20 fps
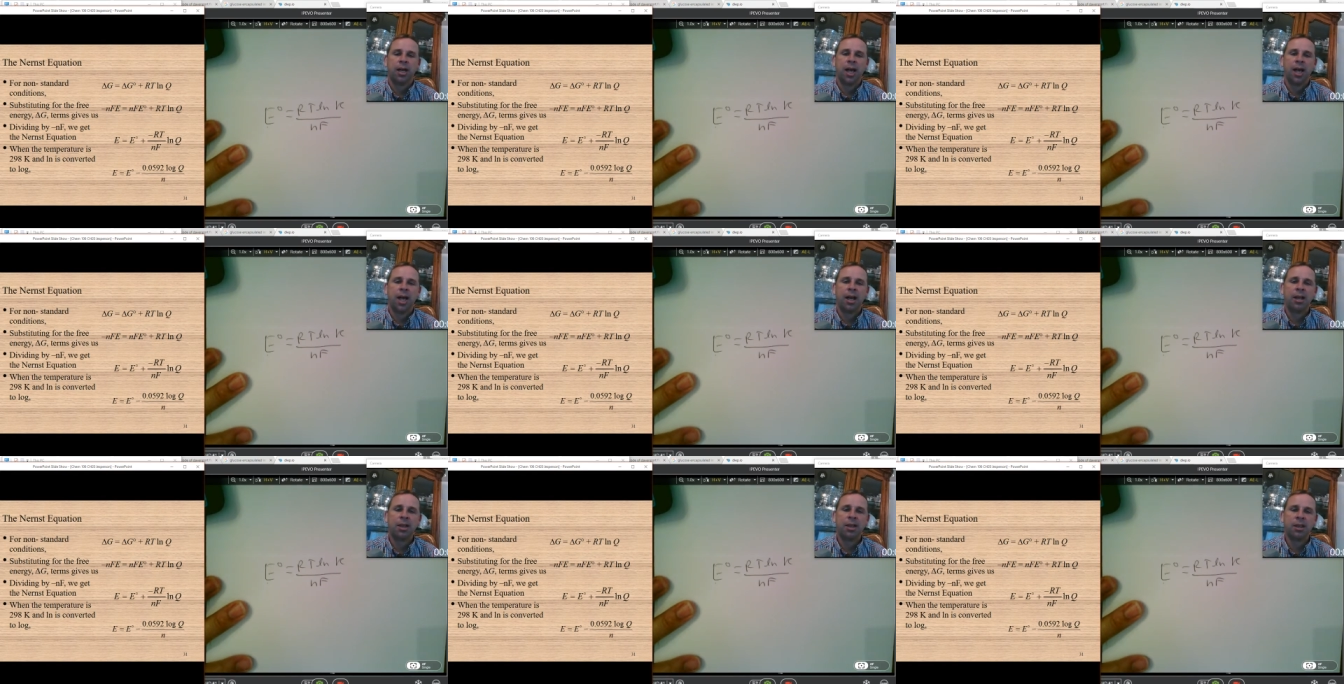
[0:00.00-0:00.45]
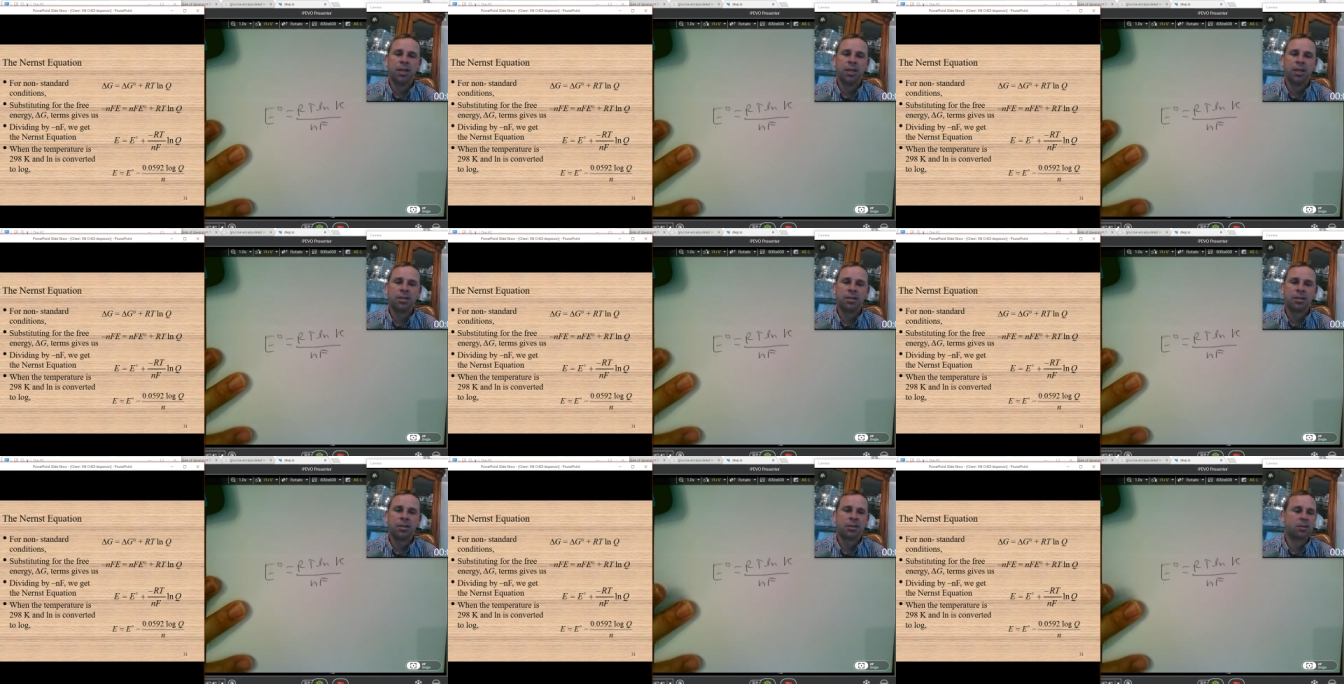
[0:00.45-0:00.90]
And
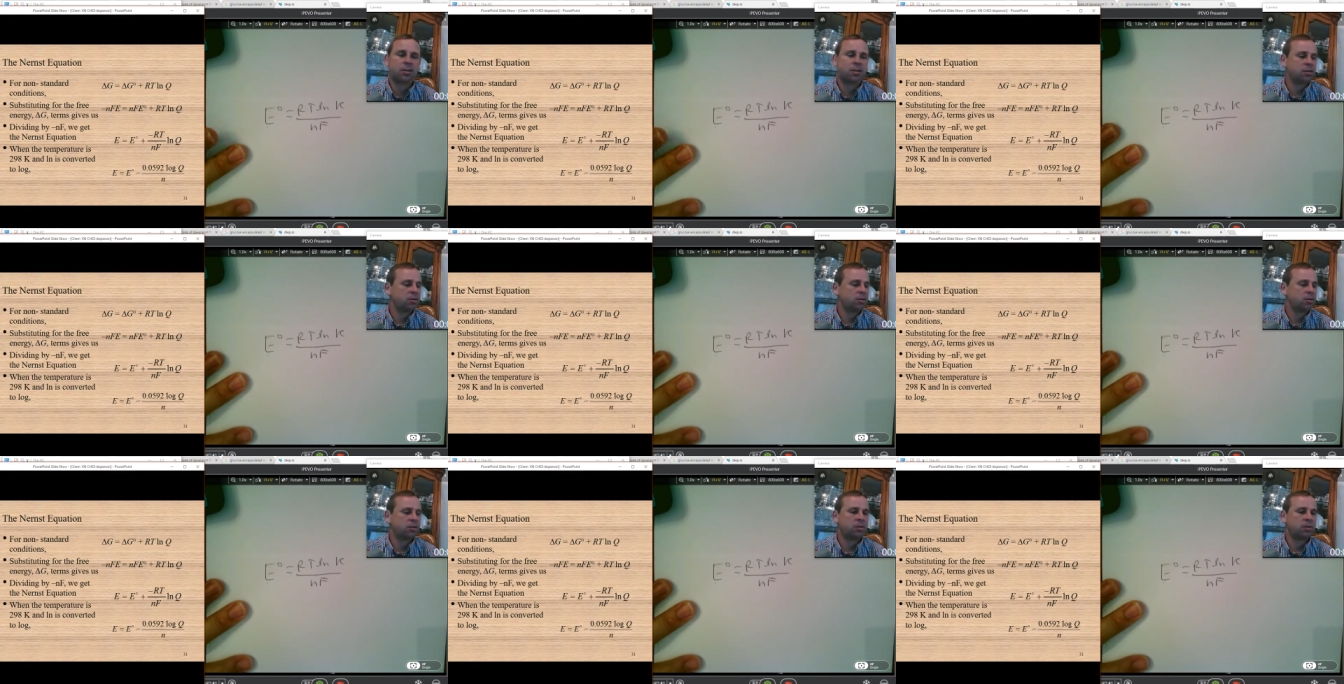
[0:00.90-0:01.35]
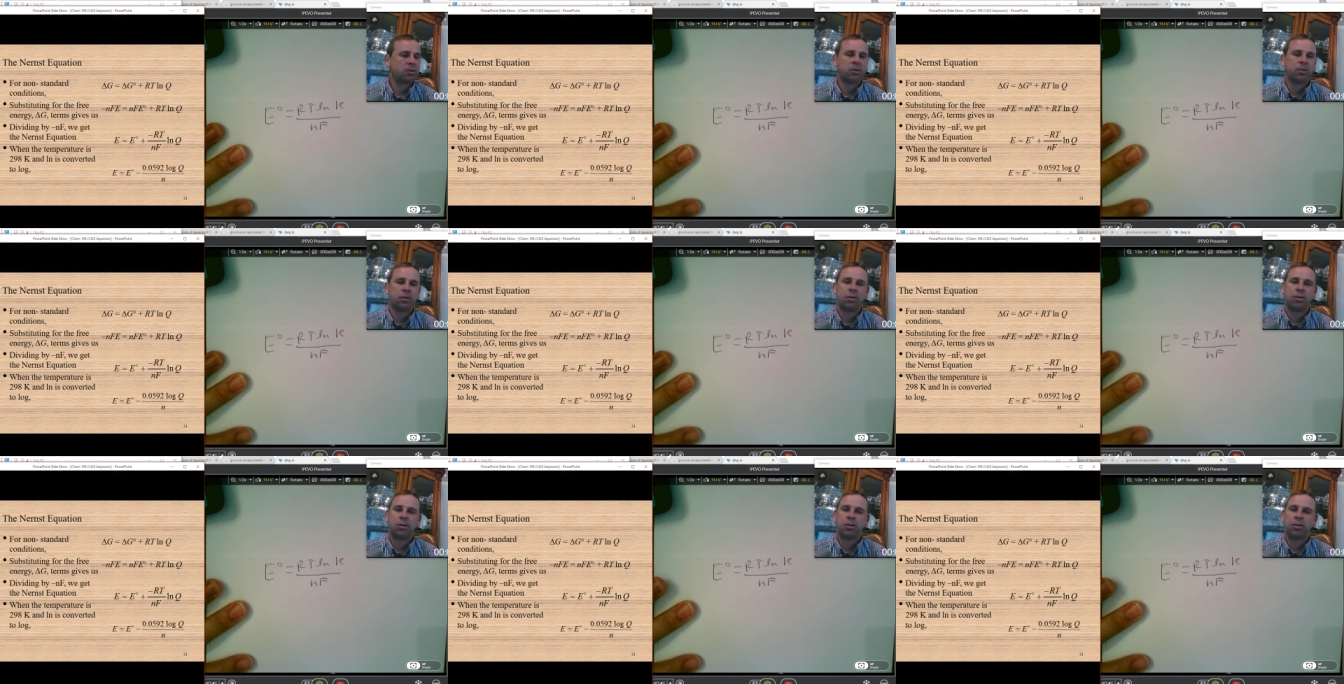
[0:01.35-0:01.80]
this
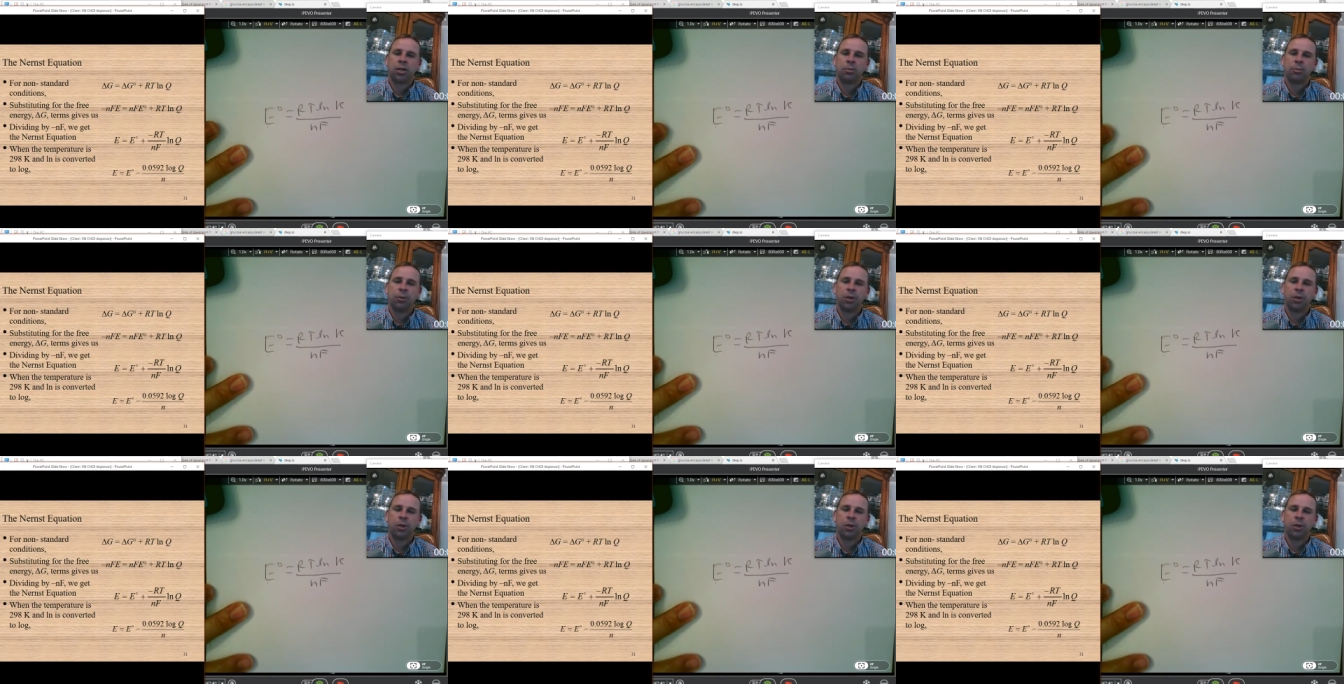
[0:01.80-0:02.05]
can